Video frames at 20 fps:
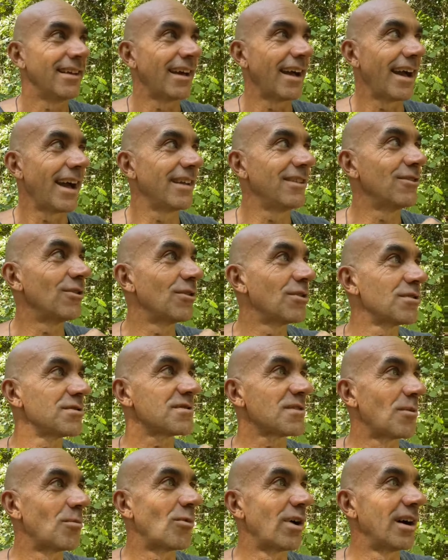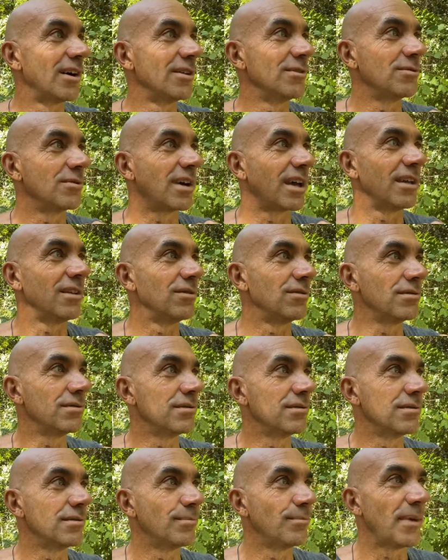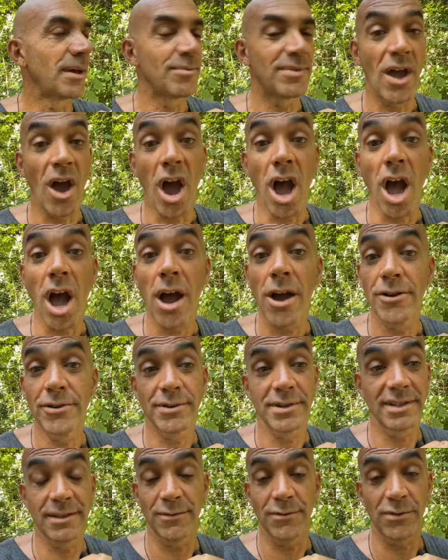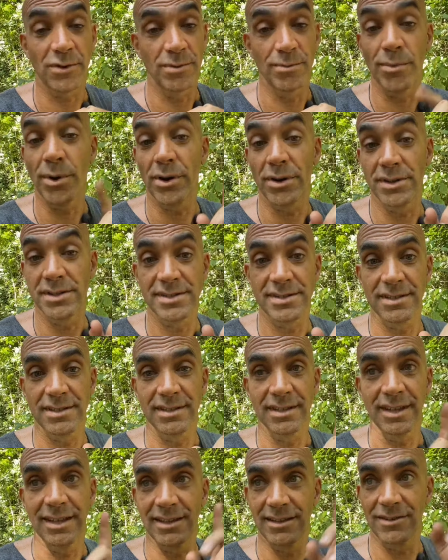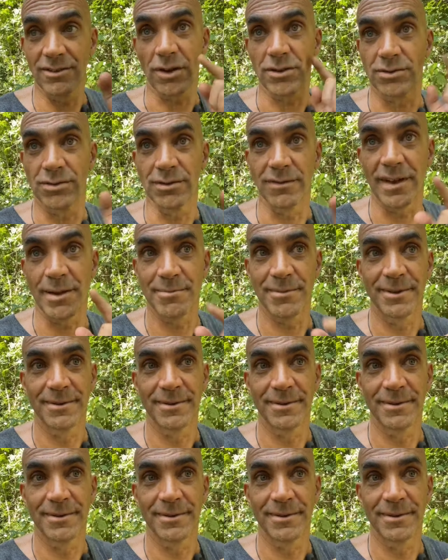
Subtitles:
I know someone who can do maybe 100 different birds and talk to them.